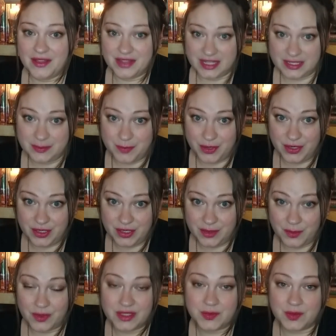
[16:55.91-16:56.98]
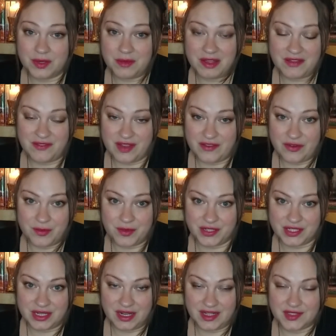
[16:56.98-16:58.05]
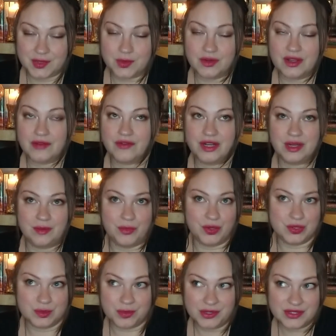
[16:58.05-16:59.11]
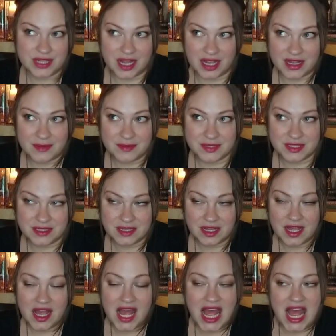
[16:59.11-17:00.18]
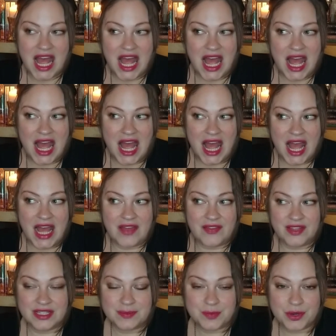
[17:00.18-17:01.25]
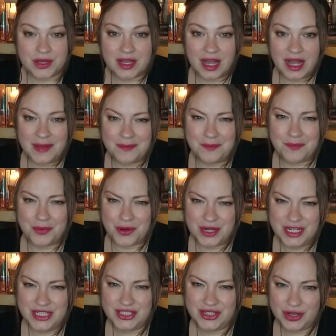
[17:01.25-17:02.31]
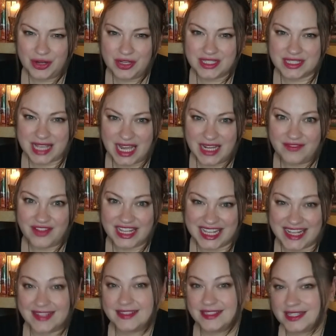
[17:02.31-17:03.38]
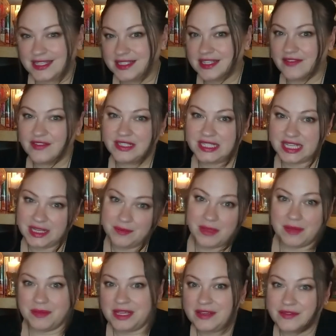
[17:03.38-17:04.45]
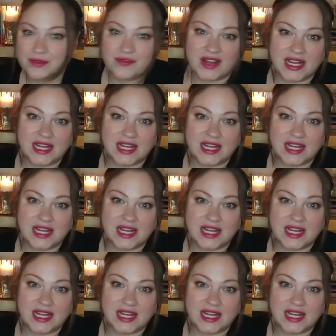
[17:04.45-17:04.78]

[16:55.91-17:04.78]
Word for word: This book was one of my favorite books in high school. I read it multiple times. And this book, I'm pretty sure, is kind of like N C seventeen, maybe even